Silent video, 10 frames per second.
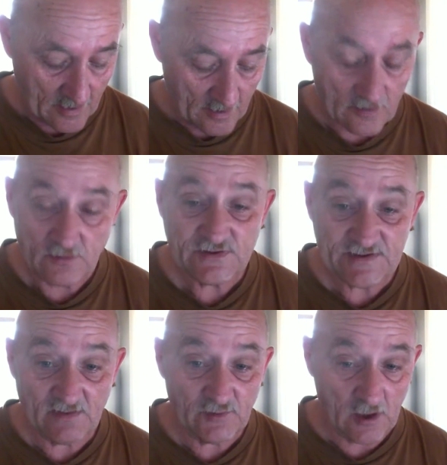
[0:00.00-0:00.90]
And those
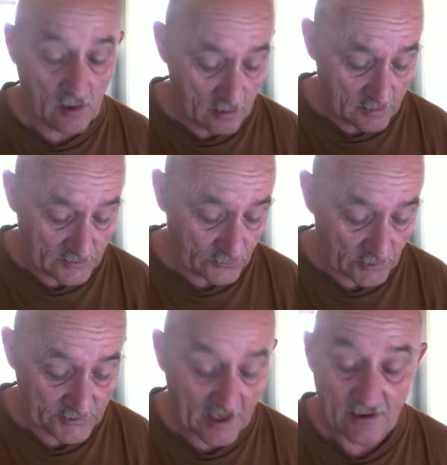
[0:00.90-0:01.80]
7 cards
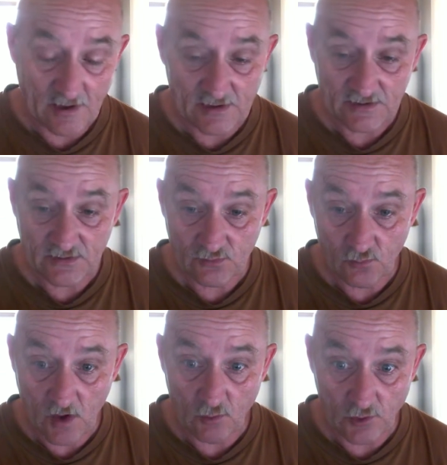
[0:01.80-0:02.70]
will tell us
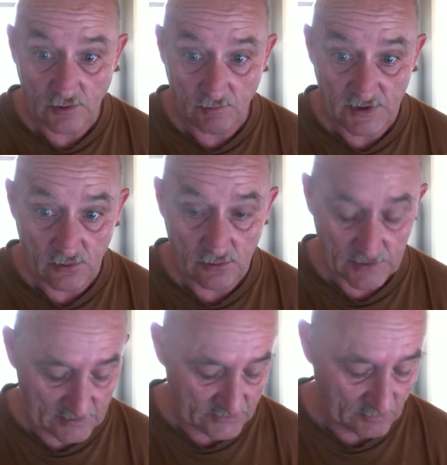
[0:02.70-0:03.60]
what we're going to be doing
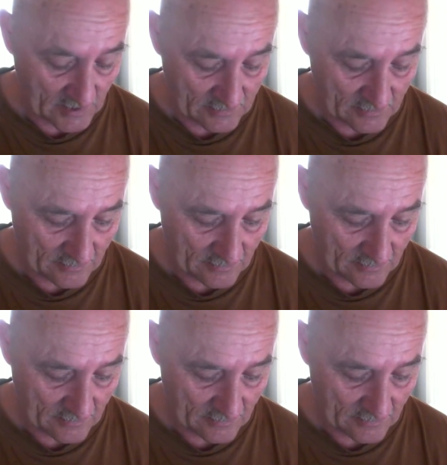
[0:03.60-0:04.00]
this month.